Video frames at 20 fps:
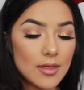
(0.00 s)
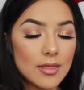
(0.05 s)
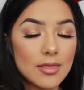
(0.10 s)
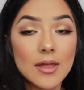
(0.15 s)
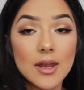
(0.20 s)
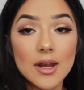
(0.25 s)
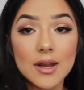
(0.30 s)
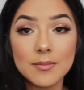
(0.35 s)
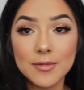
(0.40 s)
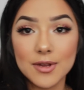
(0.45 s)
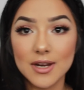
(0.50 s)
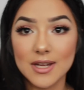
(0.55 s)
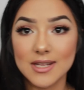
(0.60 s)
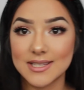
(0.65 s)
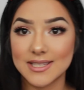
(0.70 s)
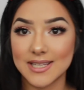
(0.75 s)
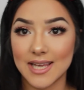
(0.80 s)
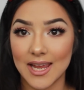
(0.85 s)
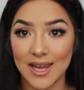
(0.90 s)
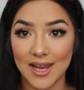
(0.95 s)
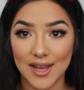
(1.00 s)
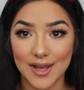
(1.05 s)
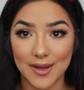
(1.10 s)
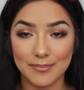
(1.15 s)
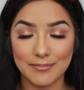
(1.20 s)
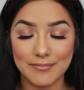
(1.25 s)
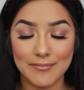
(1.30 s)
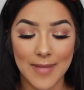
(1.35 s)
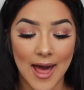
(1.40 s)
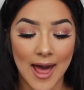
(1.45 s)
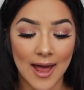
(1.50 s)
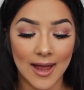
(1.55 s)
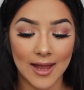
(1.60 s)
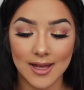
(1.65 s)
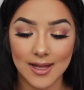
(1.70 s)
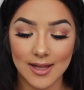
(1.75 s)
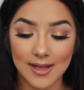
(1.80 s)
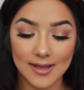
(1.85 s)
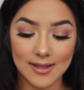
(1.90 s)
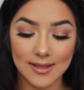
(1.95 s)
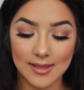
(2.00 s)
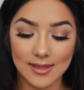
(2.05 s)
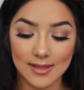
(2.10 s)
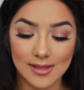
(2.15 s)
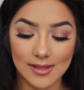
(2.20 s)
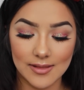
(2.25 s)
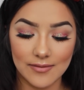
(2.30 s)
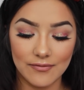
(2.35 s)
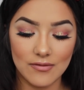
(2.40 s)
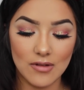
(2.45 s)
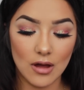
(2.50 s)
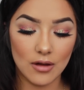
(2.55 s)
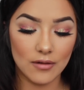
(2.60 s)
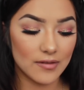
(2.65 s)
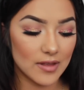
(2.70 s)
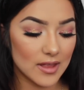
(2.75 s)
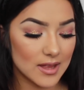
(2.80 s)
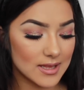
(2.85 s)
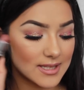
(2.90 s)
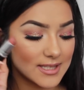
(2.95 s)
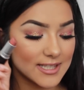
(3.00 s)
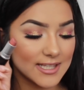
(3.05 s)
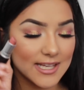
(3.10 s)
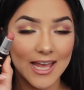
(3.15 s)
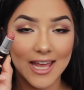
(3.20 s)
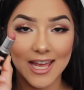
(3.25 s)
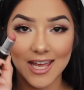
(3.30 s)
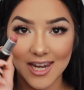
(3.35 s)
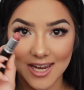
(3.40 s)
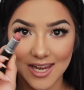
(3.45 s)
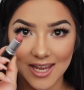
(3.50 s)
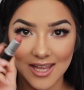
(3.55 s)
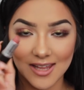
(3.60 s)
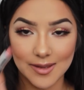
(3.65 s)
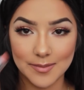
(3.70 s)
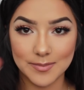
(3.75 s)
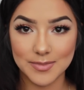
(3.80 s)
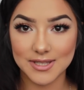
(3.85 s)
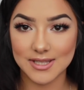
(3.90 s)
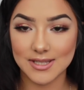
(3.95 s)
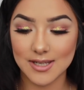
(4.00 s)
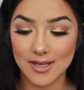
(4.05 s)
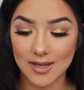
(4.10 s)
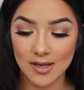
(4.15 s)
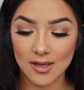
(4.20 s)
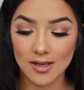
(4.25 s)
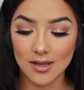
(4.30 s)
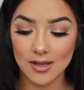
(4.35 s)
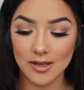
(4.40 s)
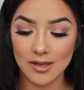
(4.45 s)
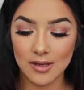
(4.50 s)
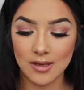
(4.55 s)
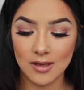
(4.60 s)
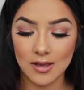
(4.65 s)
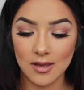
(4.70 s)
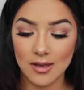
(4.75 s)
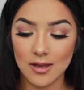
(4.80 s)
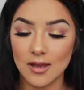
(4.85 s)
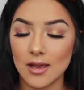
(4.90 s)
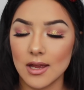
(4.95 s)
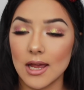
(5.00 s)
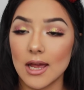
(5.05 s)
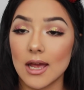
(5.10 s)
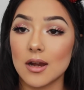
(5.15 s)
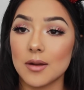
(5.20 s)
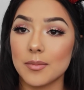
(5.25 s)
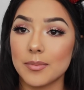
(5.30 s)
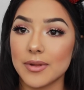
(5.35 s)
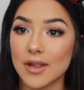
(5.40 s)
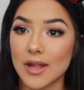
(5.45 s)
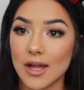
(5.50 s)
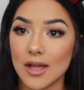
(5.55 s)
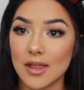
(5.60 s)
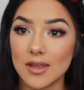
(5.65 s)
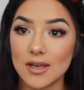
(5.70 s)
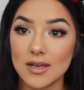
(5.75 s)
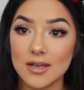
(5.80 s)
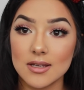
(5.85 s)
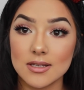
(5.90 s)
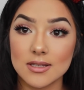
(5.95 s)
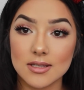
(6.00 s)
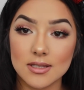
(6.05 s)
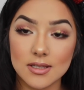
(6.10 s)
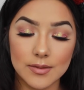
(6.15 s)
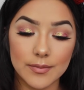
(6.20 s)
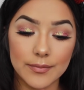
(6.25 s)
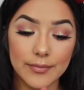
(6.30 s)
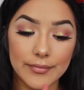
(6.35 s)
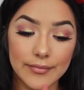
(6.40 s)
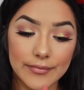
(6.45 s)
Then I'm going to take MAC Velvet Teddy lipstick and apply this.